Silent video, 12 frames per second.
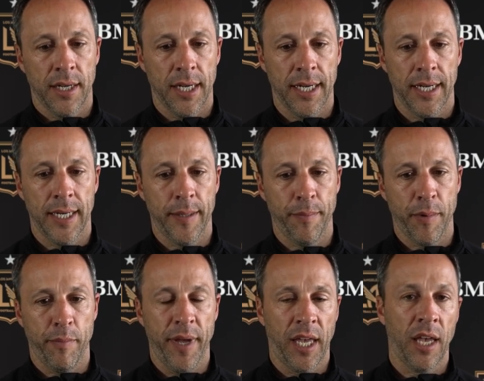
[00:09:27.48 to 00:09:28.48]
Um,
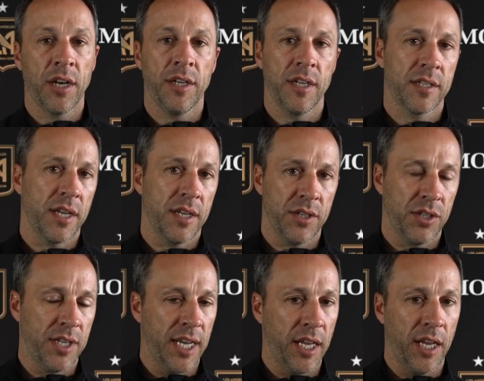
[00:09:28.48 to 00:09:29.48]
but making good
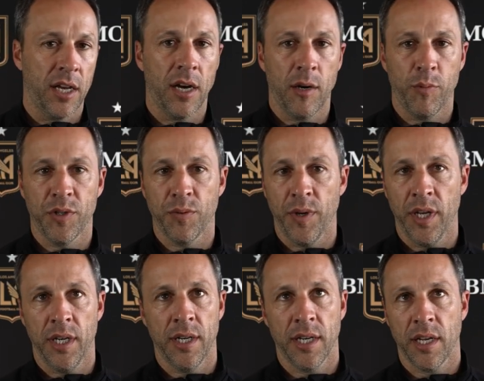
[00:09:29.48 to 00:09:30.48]
decisions, not getting caught in
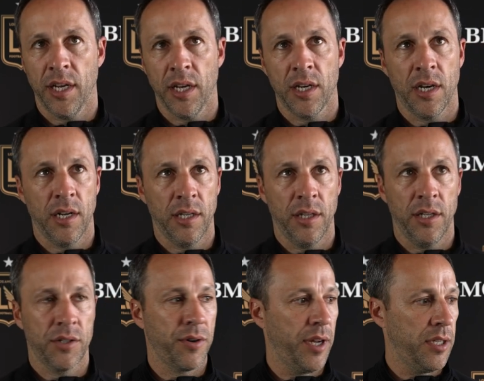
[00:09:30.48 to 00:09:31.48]
between, not getting caught in
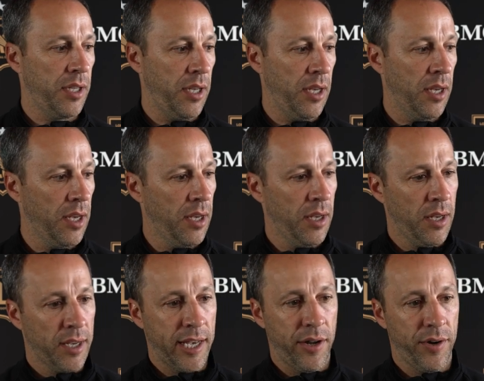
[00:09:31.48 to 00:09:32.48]
these crazy
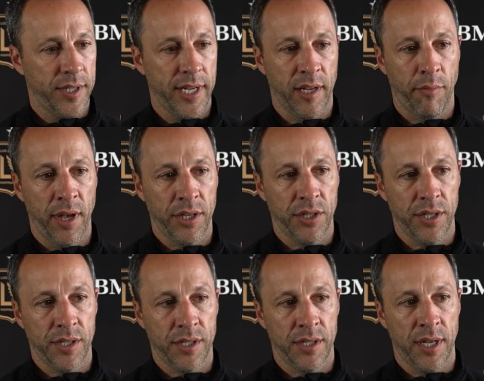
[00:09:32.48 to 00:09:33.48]
counterattack
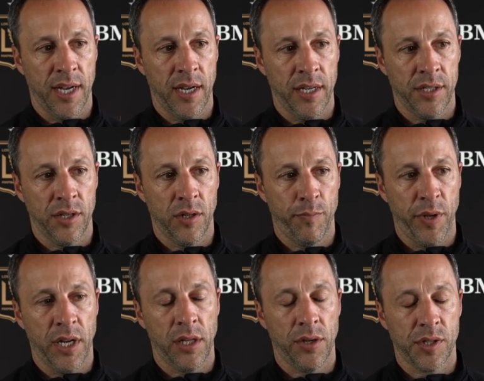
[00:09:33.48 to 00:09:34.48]
matches. Uh, and so
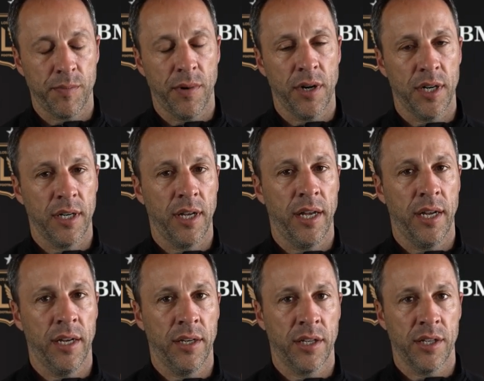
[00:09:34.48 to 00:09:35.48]
being a little smarter
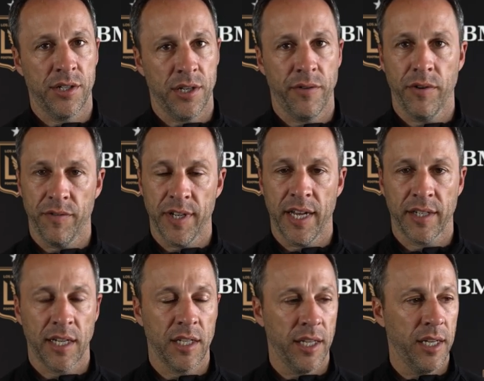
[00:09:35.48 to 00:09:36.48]
and conservative
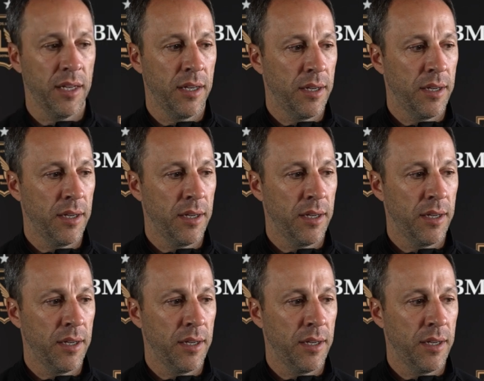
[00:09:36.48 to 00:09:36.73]
tactically